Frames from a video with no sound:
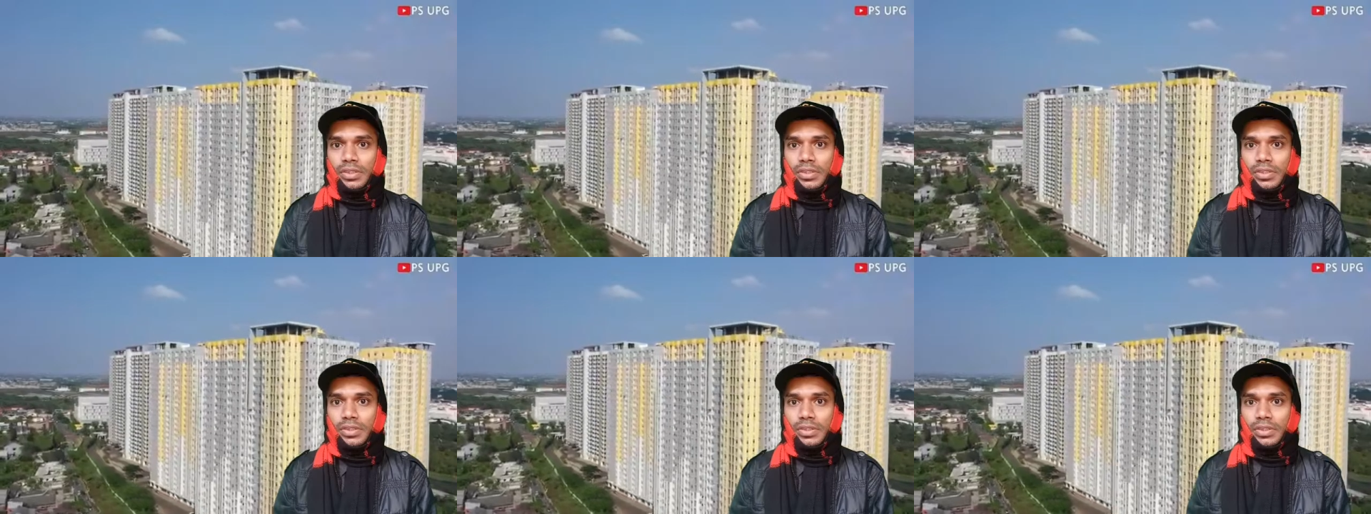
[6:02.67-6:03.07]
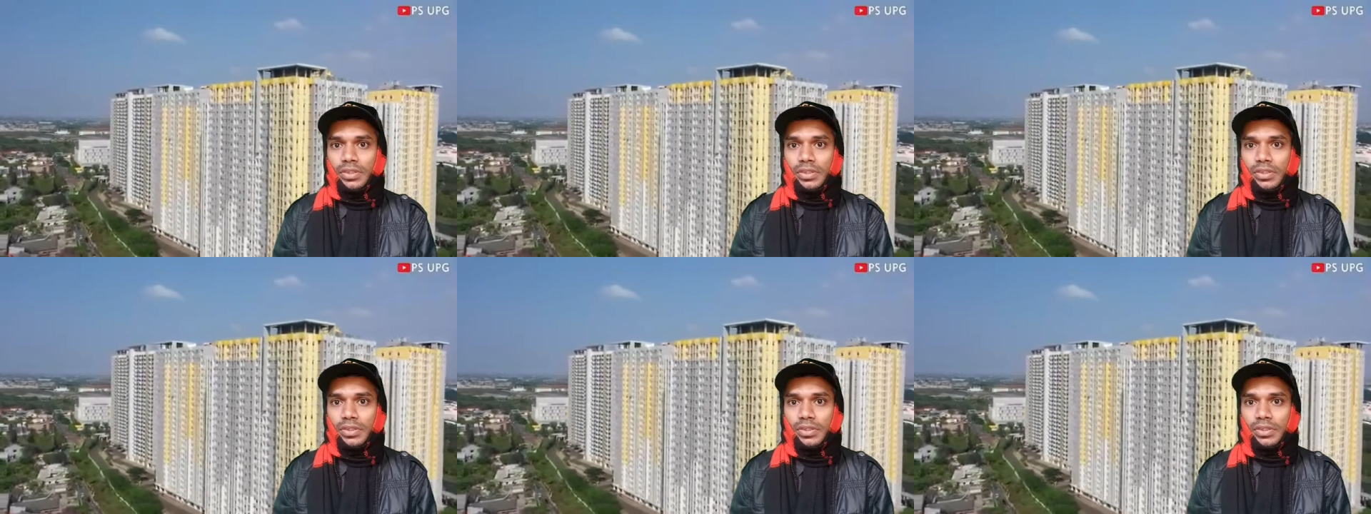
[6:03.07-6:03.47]

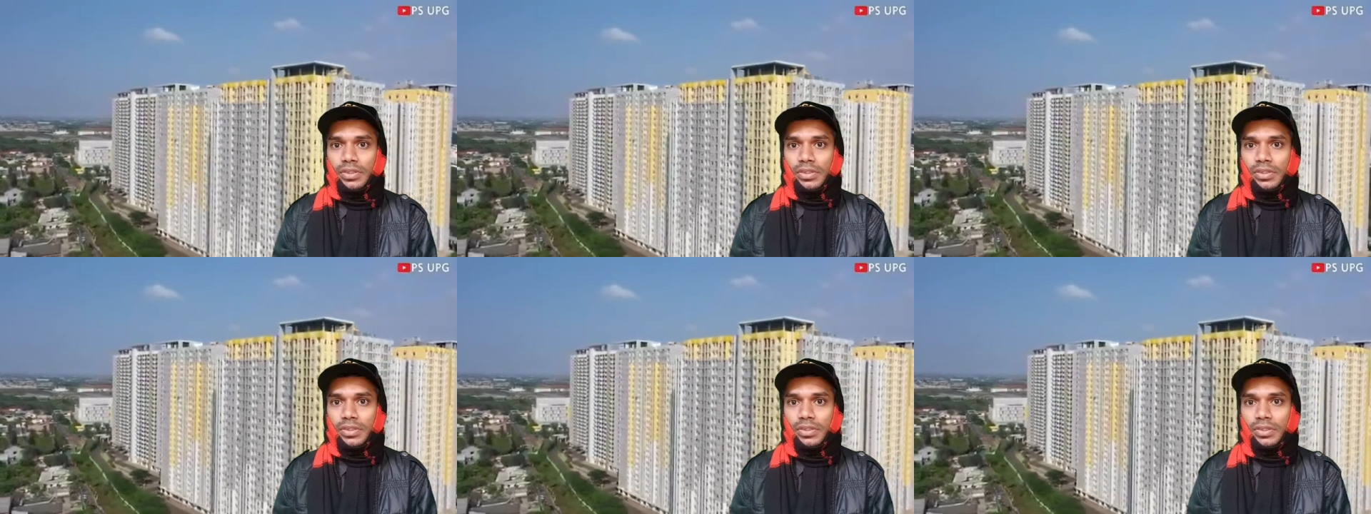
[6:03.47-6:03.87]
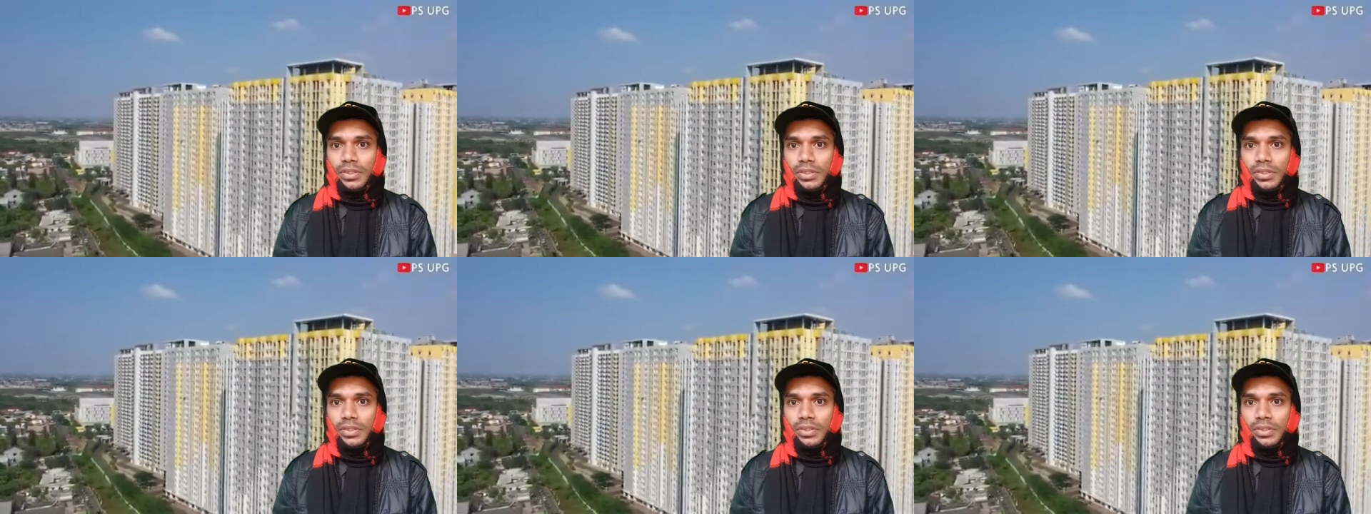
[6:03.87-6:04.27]

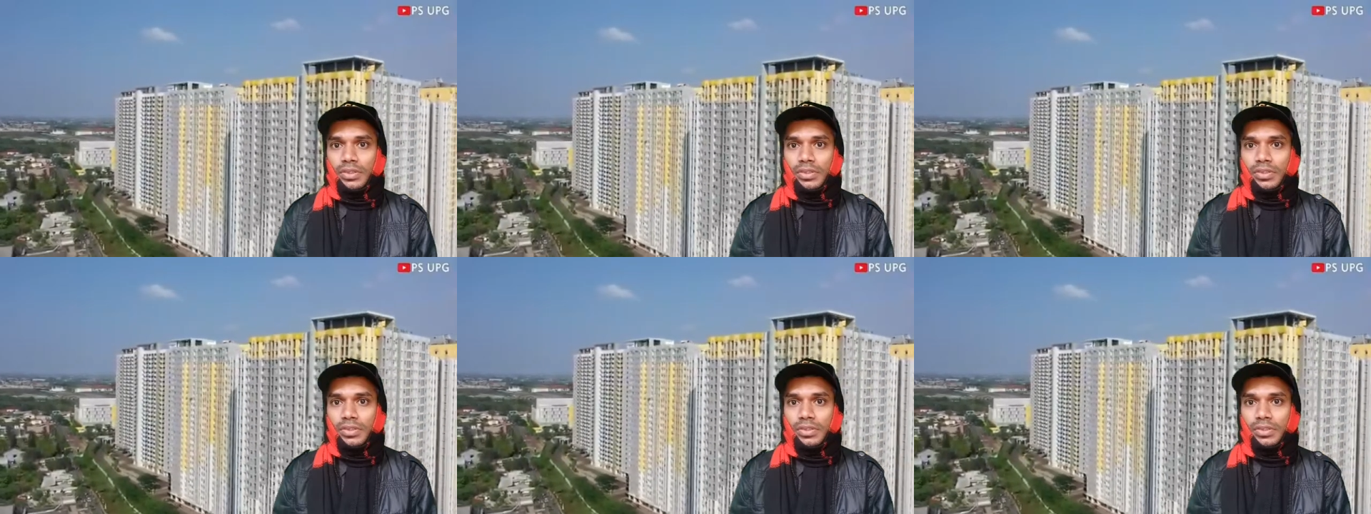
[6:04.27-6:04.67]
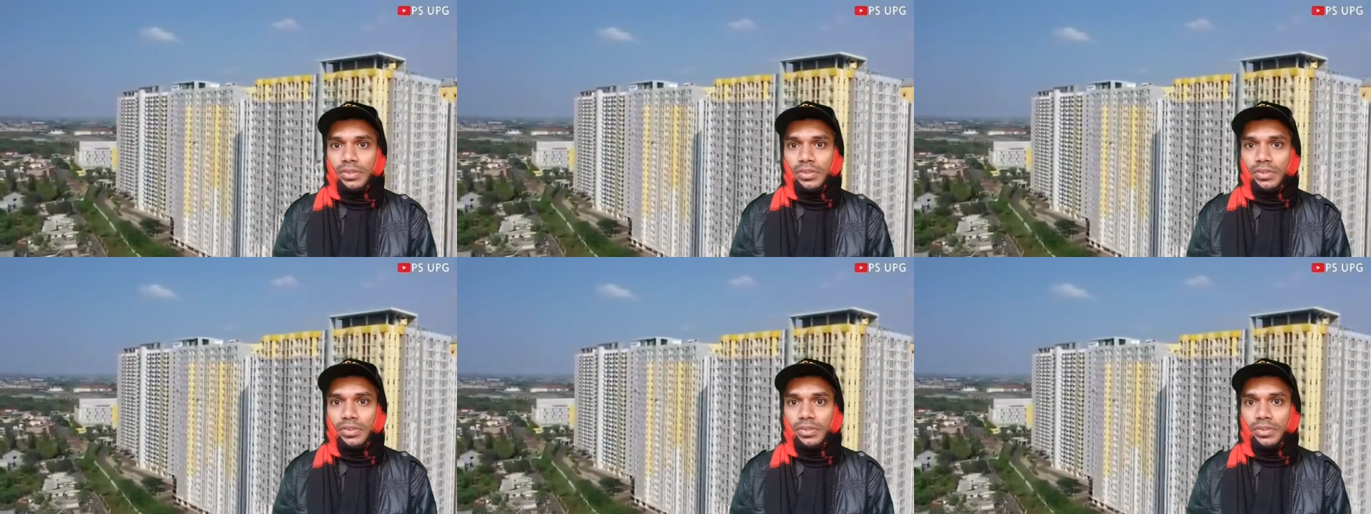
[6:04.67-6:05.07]

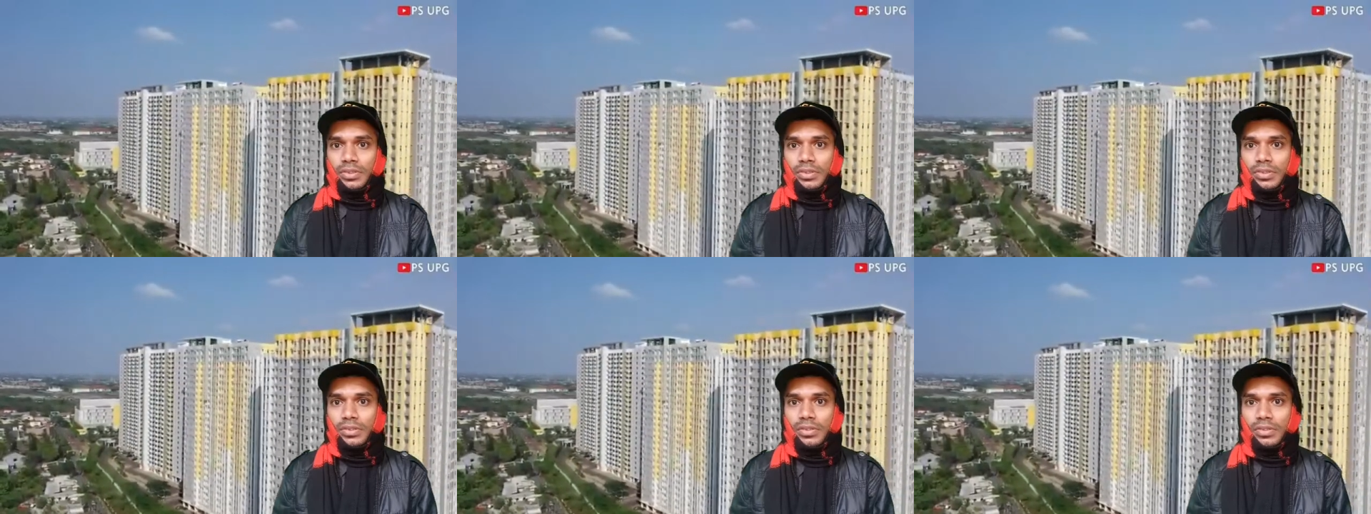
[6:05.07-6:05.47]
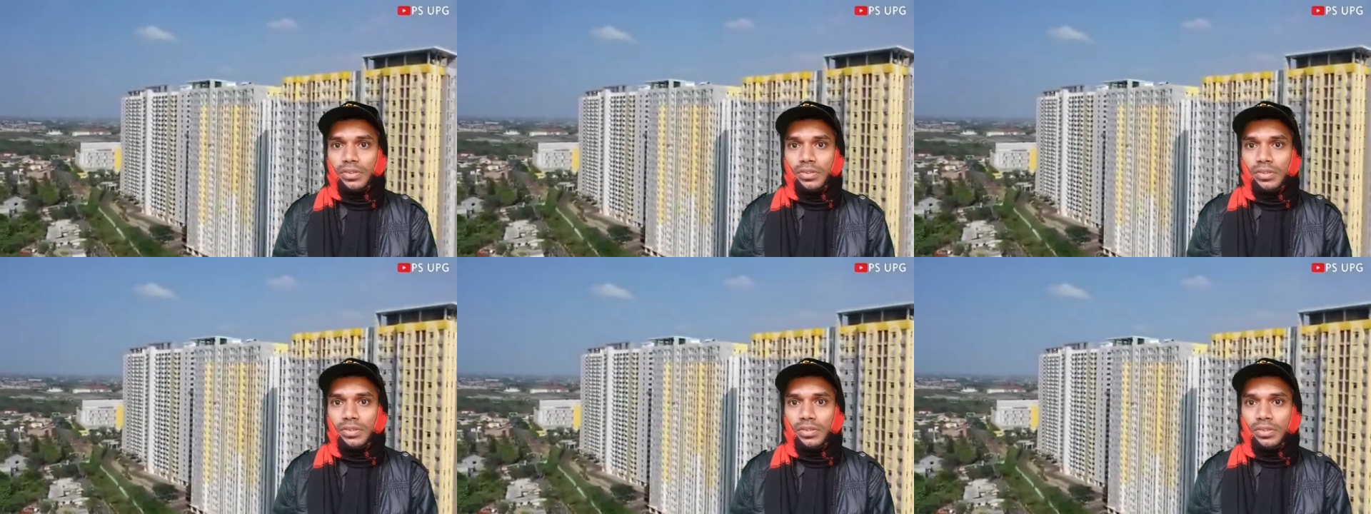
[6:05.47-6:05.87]

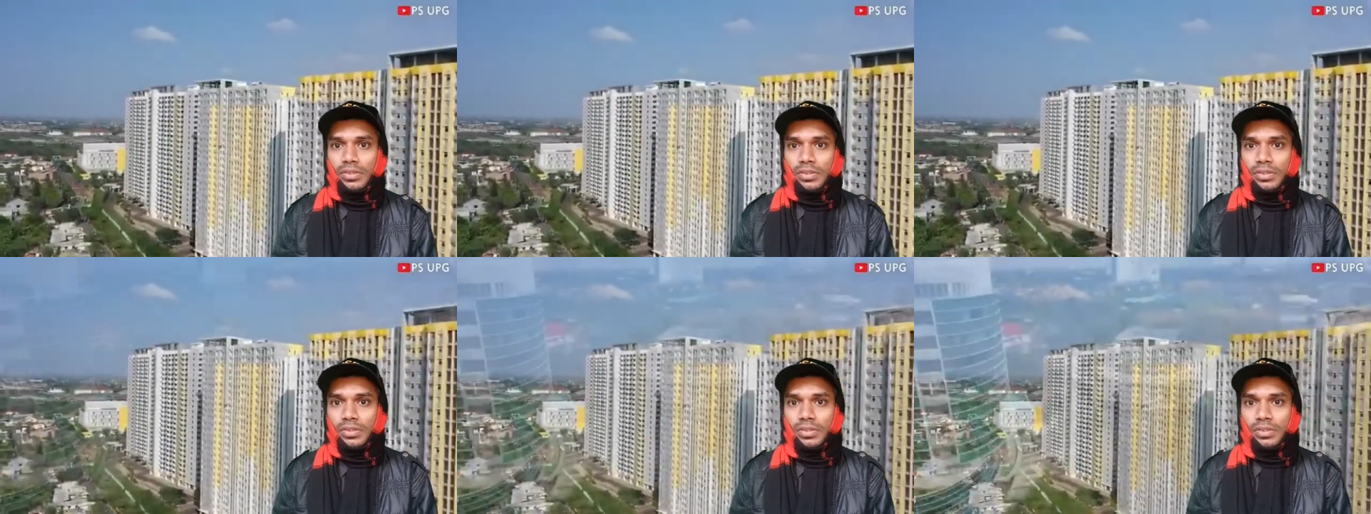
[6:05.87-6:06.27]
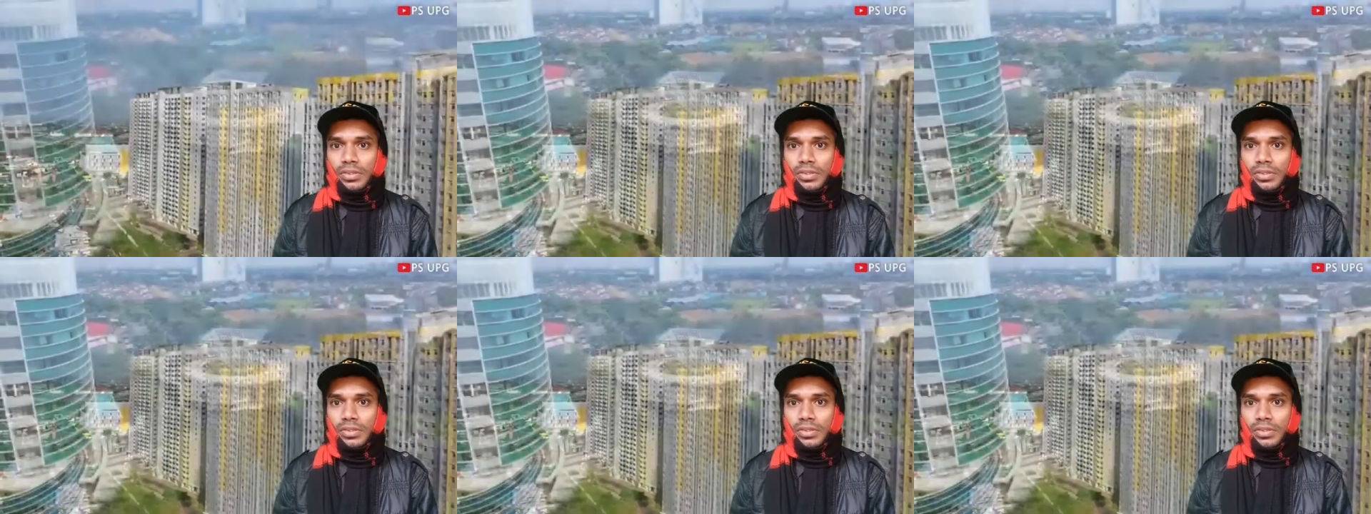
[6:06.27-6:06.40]
(silence)